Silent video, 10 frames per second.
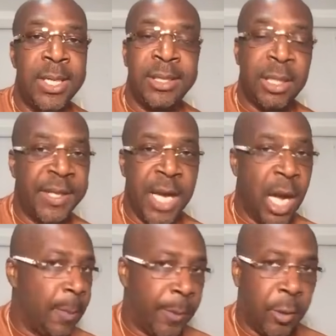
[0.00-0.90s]
Some of
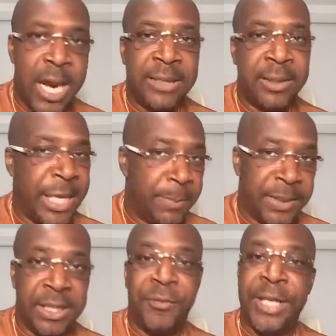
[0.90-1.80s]
y'all are procrastinating,
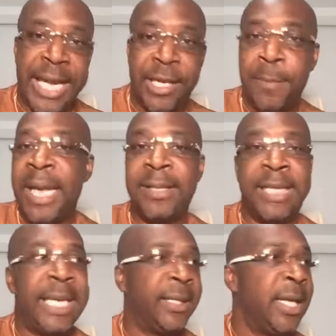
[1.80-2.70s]
pacificating, and
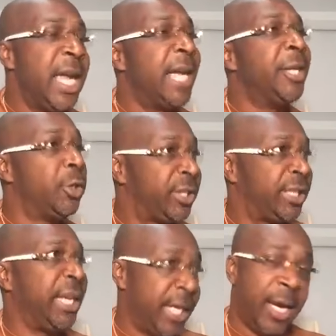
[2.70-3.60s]
meditating, and you're
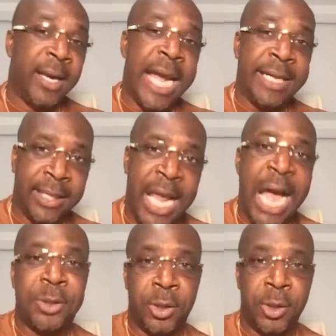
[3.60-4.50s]
sitting there like the
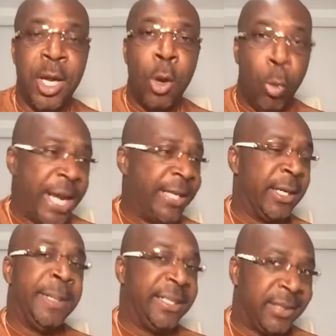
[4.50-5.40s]
lobster, waiting
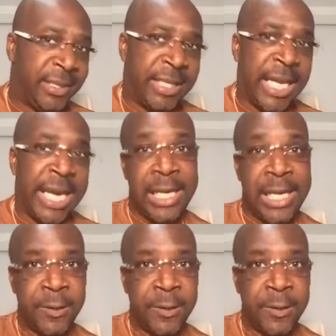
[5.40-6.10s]
to be saved,